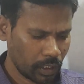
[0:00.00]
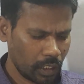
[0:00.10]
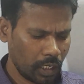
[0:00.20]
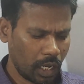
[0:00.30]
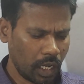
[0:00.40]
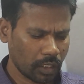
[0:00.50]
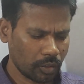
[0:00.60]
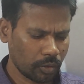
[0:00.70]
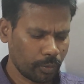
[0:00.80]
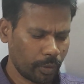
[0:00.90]

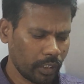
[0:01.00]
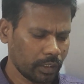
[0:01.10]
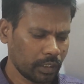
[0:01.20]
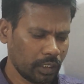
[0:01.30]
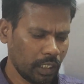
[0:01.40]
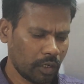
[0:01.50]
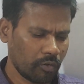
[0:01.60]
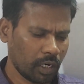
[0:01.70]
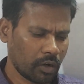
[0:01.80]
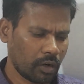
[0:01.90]
Last 2 points.
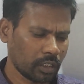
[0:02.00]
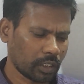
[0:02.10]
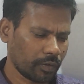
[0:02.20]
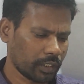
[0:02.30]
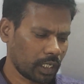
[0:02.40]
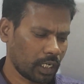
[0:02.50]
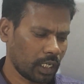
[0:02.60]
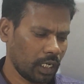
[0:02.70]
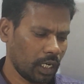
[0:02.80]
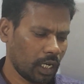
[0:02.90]
Equal chords of a
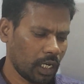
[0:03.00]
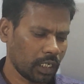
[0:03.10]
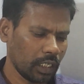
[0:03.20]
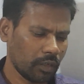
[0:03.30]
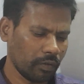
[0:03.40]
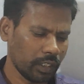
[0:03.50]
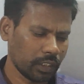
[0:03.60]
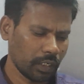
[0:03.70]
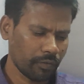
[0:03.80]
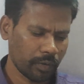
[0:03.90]
circle are
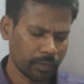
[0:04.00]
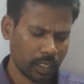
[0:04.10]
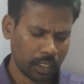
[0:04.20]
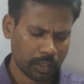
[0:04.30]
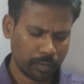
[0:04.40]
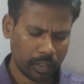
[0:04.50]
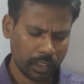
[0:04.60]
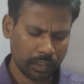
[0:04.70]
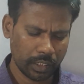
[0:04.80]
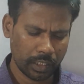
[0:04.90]
equidistant from the
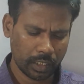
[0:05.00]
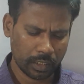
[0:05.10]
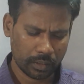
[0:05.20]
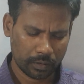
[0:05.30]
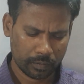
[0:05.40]
corresponding center.